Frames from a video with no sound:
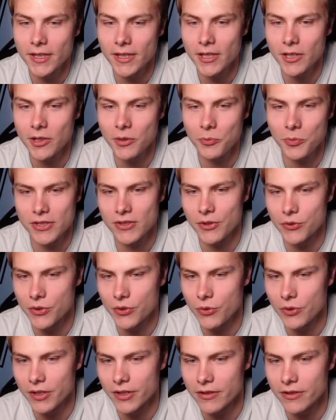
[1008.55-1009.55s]
but I just thought it was
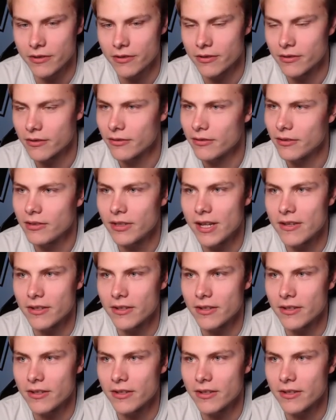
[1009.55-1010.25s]
cool because he has a